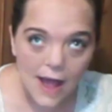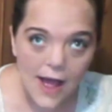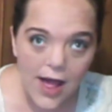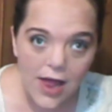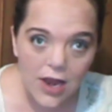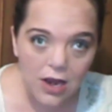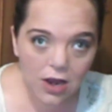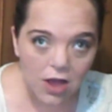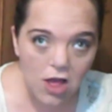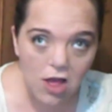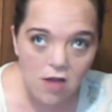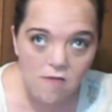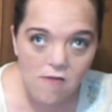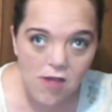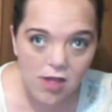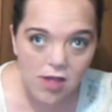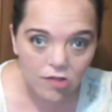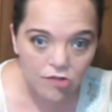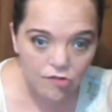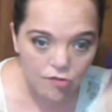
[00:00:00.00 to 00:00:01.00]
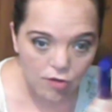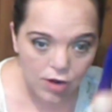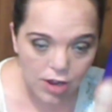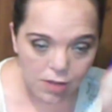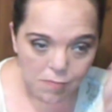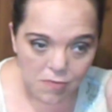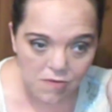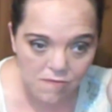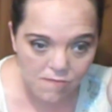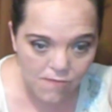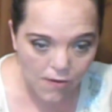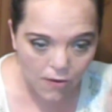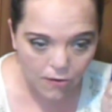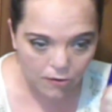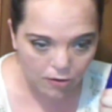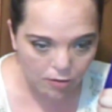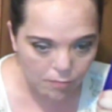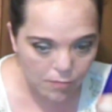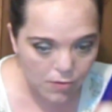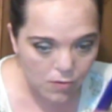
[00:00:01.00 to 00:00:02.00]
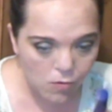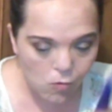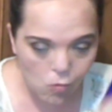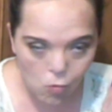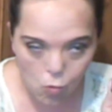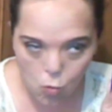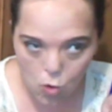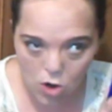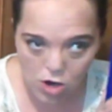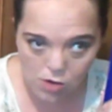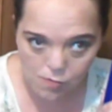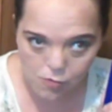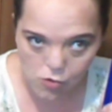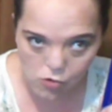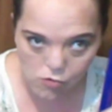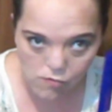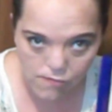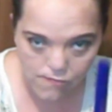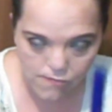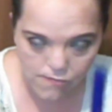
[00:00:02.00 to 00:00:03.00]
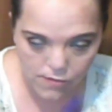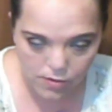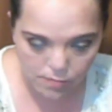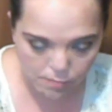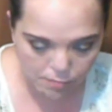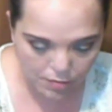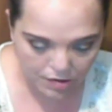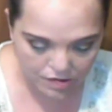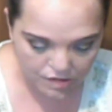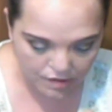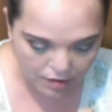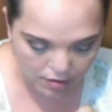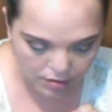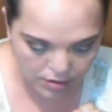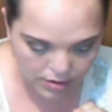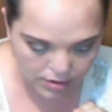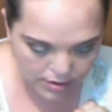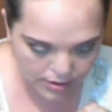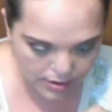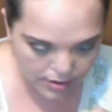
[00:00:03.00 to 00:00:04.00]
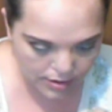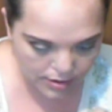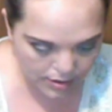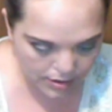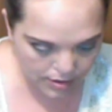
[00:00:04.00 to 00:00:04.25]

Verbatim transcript: I Love Extreme Volume Waterproof Mascara.